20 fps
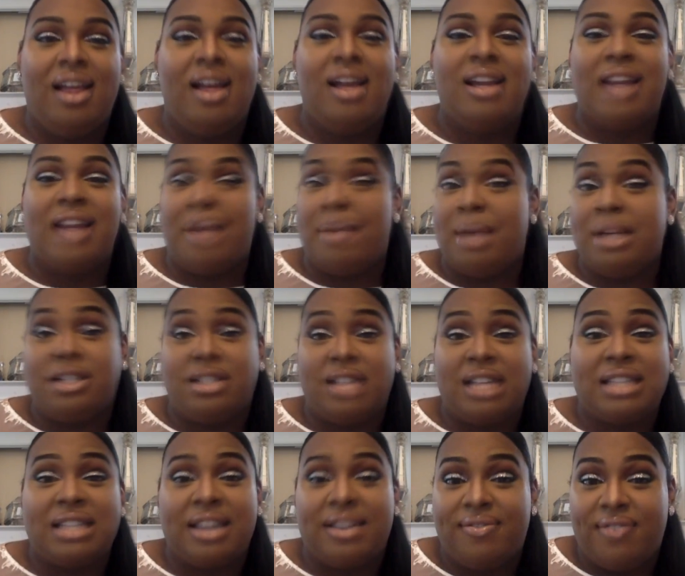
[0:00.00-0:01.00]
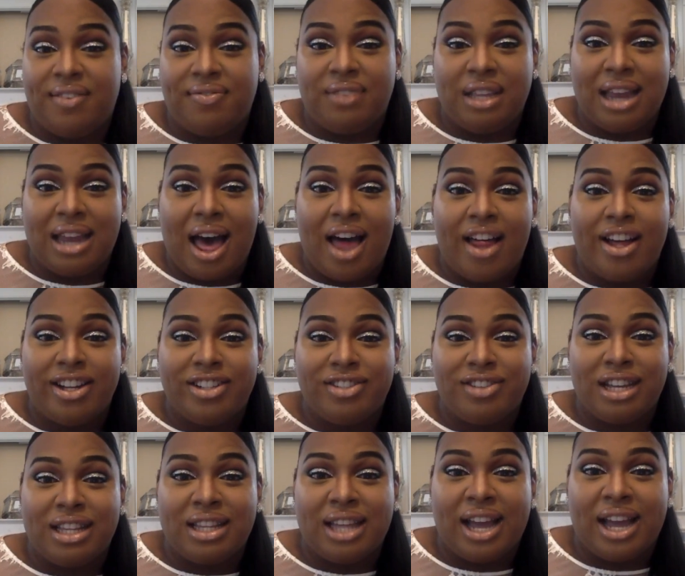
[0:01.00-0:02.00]
Now, mind you, that's like $50
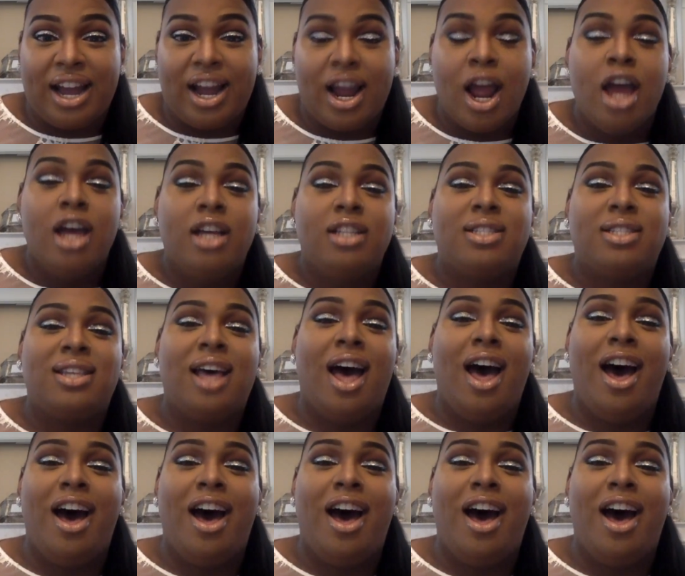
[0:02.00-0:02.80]
right there. So,